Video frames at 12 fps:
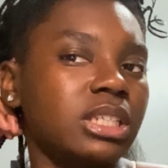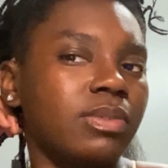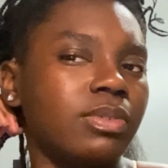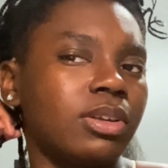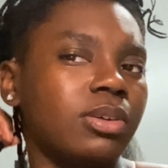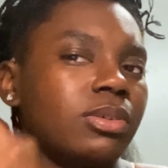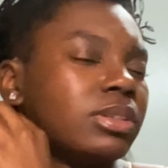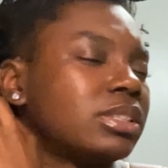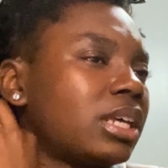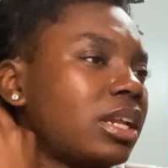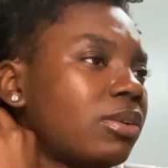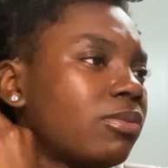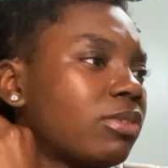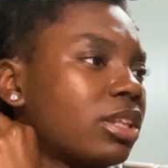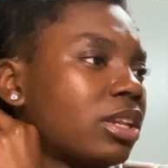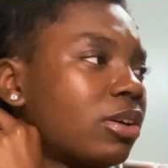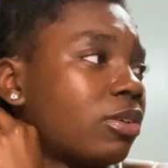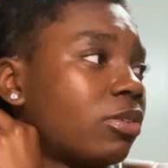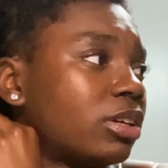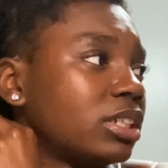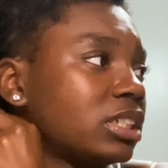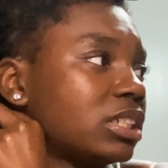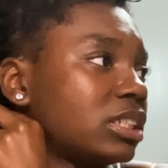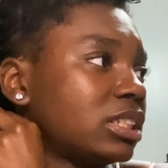even though there's not really no
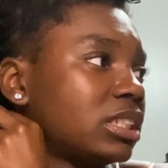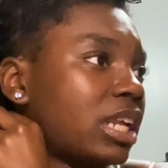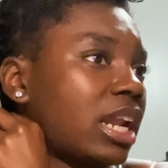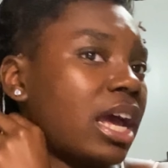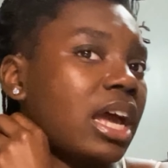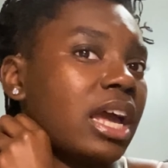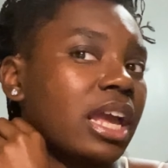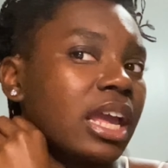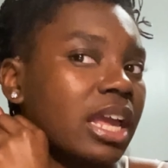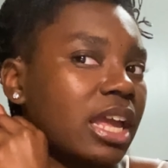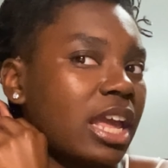questions that I